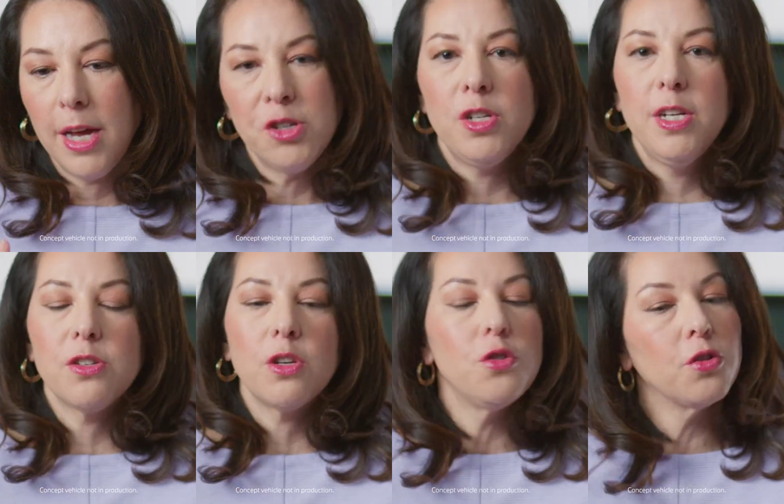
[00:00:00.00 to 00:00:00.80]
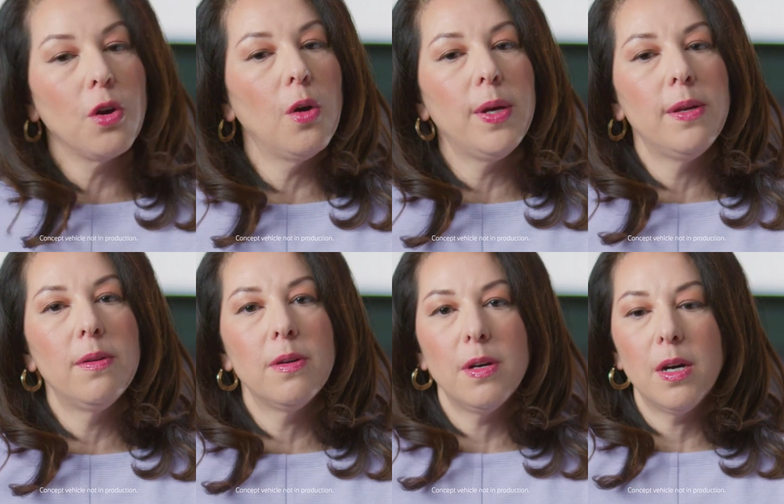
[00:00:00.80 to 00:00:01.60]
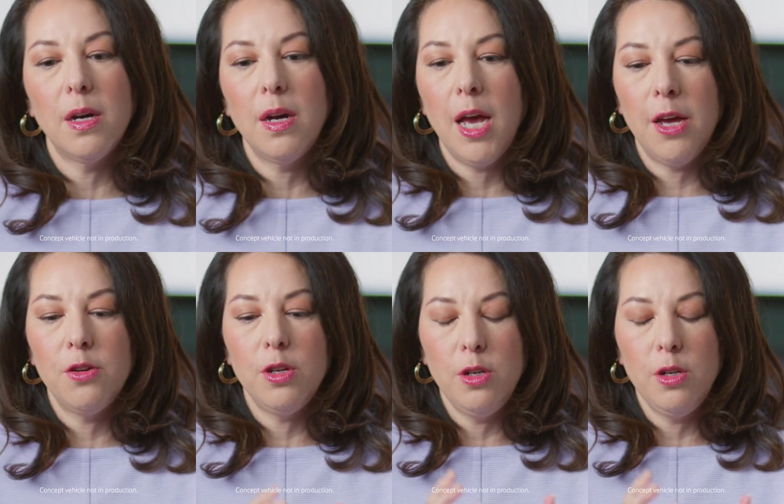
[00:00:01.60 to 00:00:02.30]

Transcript: engineers can just go in and